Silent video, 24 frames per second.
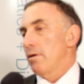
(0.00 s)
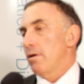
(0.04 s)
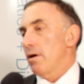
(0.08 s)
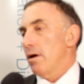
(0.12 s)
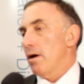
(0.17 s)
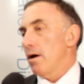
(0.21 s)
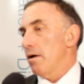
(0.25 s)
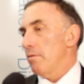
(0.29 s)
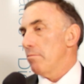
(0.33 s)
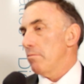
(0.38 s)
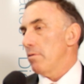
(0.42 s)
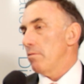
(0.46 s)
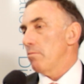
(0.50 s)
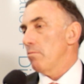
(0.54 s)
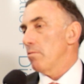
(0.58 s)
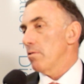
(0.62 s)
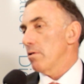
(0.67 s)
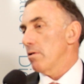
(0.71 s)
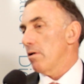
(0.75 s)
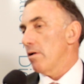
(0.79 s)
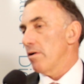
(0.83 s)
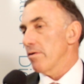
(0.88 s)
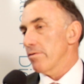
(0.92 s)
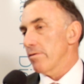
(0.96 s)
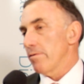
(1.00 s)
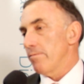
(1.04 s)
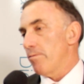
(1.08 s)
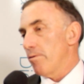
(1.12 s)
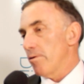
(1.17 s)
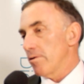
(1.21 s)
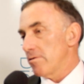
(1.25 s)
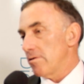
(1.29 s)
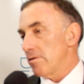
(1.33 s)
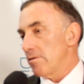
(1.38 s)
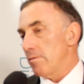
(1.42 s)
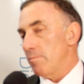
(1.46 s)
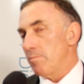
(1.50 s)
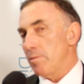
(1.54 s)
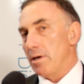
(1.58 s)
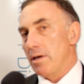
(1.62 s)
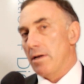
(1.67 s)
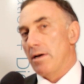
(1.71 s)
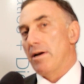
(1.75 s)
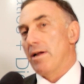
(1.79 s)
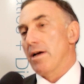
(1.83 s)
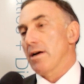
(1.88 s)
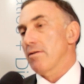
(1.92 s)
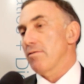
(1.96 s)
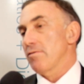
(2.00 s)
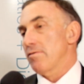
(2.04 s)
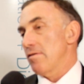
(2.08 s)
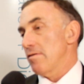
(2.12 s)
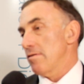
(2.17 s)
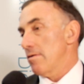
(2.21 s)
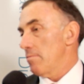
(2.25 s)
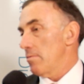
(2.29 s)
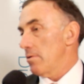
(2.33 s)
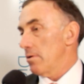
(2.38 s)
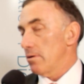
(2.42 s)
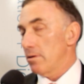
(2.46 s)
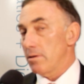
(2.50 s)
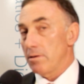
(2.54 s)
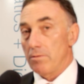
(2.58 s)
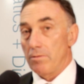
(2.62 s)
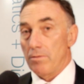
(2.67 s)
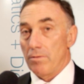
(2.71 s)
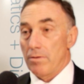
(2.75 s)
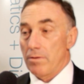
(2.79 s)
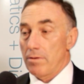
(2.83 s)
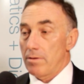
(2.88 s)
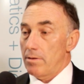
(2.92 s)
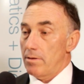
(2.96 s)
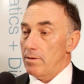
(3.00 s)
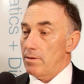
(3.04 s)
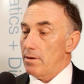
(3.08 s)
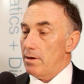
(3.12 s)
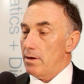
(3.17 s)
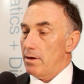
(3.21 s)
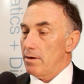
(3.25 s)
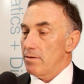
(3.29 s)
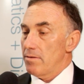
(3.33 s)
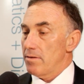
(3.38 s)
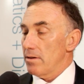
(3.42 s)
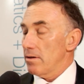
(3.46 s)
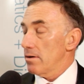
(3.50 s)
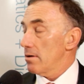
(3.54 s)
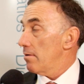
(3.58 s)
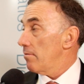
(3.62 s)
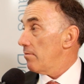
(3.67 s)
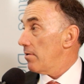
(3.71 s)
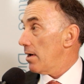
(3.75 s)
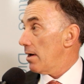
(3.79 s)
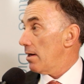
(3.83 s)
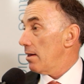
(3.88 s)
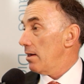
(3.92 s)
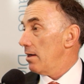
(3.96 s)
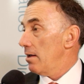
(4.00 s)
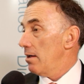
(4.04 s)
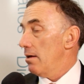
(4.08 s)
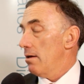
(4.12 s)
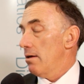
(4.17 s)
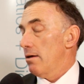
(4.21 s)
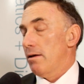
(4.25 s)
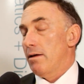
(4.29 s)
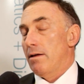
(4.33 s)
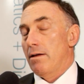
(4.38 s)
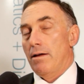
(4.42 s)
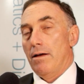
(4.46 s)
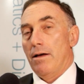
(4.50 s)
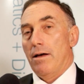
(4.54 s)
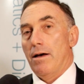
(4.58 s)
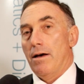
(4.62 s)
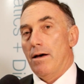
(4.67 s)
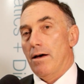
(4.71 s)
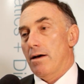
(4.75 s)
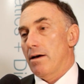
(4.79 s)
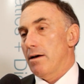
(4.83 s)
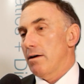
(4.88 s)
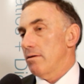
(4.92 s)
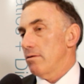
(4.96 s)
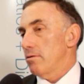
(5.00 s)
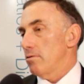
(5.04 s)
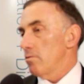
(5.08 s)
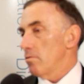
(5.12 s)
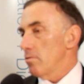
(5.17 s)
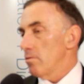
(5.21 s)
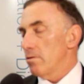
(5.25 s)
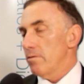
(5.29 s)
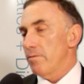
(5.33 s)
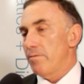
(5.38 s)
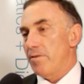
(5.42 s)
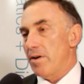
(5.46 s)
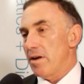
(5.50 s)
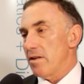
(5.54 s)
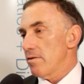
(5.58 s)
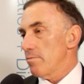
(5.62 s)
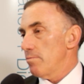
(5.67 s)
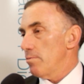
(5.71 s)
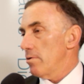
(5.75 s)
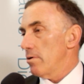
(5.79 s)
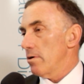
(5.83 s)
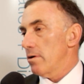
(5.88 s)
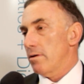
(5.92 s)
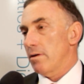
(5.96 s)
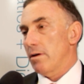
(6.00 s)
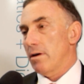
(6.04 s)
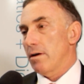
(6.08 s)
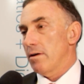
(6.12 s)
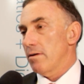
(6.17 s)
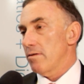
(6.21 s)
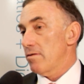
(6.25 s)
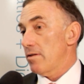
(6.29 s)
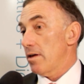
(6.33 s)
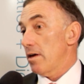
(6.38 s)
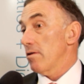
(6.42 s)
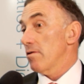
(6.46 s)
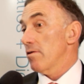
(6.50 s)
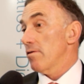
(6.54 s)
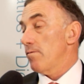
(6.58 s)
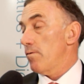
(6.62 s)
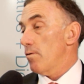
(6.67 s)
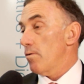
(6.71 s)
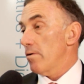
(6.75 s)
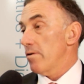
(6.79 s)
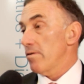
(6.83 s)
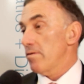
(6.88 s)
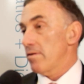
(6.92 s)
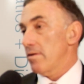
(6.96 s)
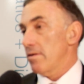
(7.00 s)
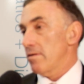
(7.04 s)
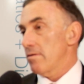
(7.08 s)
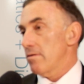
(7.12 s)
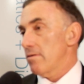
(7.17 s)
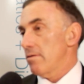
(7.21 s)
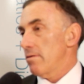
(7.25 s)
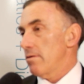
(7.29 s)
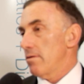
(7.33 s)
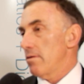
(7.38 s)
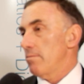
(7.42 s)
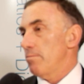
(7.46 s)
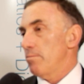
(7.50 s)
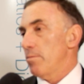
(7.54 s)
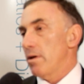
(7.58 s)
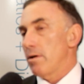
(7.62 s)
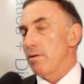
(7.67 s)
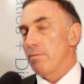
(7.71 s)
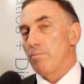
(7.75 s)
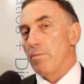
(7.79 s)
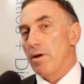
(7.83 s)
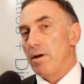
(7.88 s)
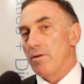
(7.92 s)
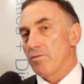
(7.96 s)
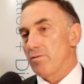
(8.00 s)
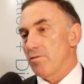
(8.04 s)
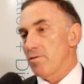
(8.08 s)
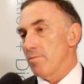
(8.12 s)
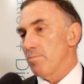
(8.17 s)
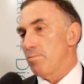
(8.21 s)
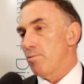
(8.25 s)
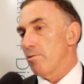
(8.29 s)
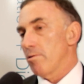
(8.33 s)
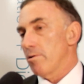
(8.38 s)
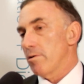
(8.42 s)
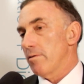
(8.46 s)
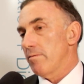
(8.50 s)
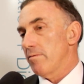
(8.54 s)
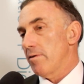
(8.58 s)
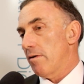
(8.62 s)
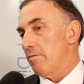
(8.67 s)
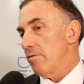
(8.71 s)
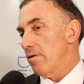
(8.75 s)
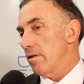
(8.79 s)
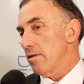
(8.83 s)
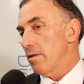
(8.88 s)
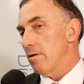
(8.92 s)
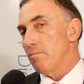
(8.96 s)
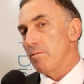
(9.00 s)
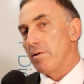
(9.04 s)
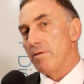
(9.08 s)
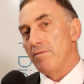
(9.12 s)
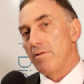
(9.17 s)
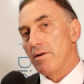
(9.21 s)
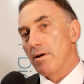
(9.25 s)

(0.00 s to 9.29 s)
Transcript: Um, we're also fortunate to be in an ecosystem that includes the Silicon Valley. Uh, Google, Facebook, uh, Salesforce has yeah. been a major supporter of everything that we've